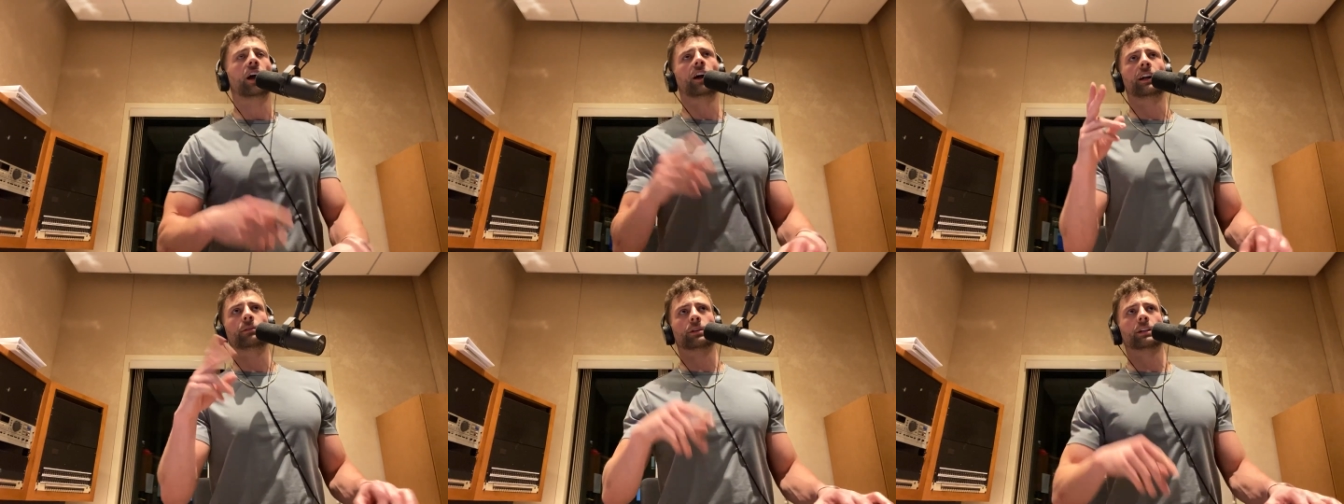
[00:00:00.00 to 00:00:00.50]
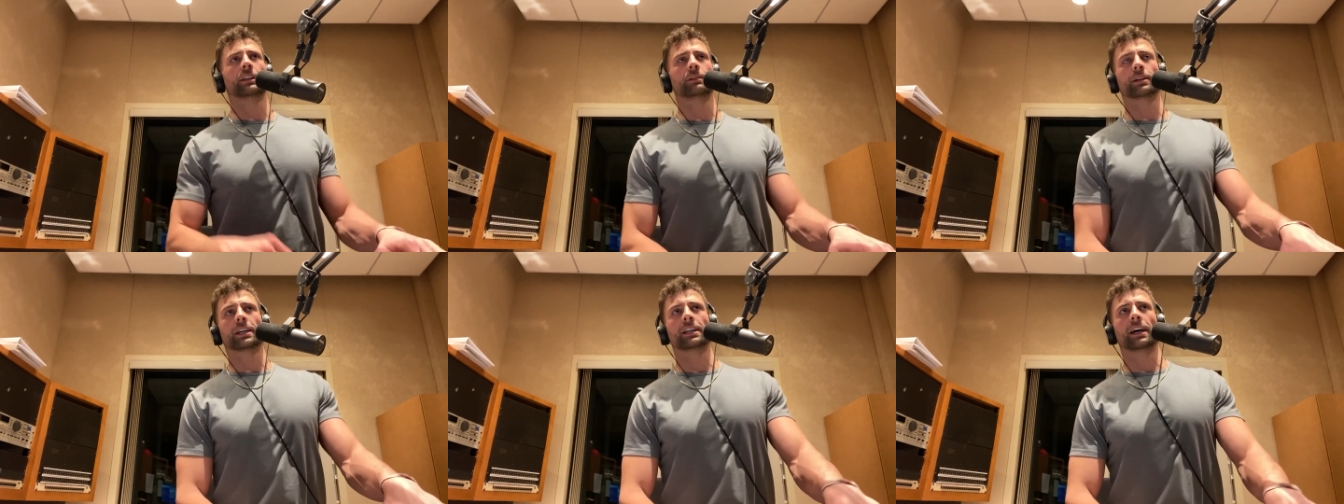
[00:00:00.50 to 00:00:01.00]
All right, going to we're
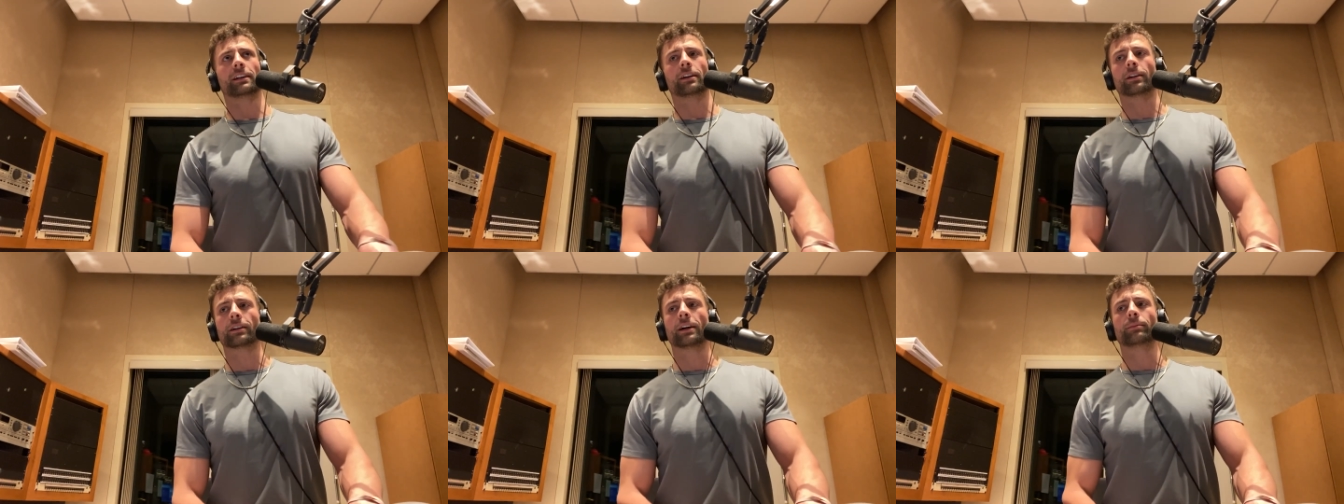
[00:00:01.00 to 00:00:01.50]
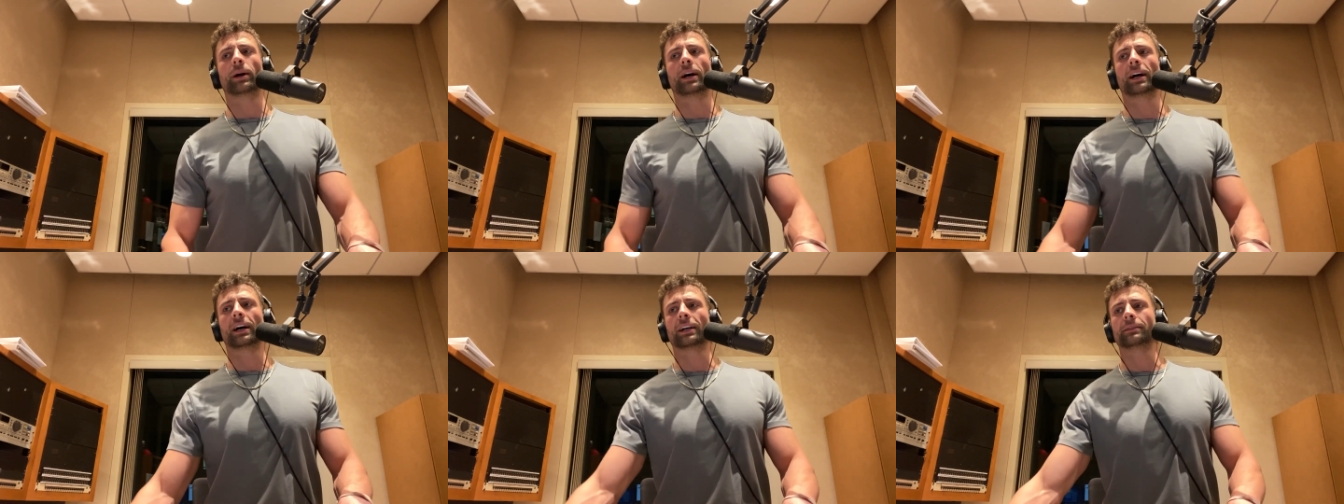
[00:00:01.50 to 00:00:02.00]
we're getting out of here. Okay,
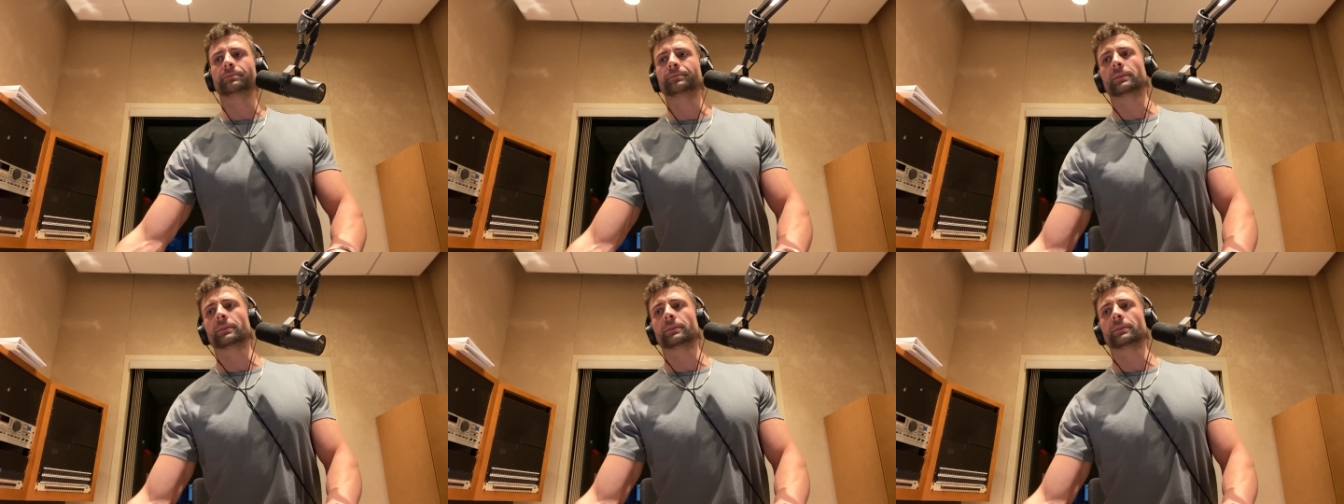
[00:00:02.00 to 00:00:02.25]
bye.